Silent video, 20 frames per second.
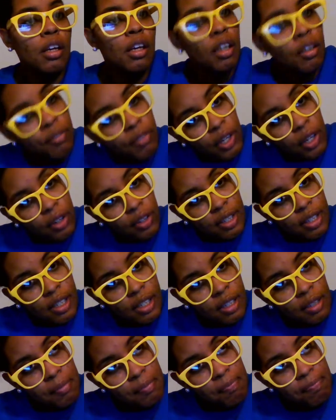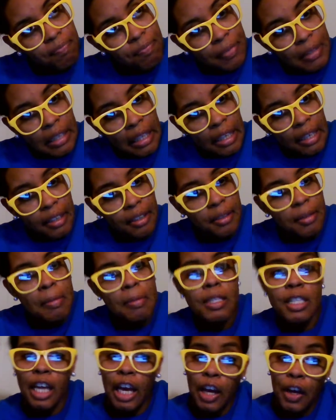get very like
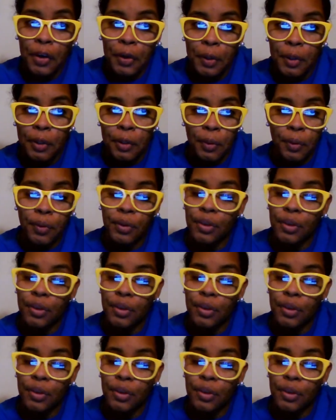scared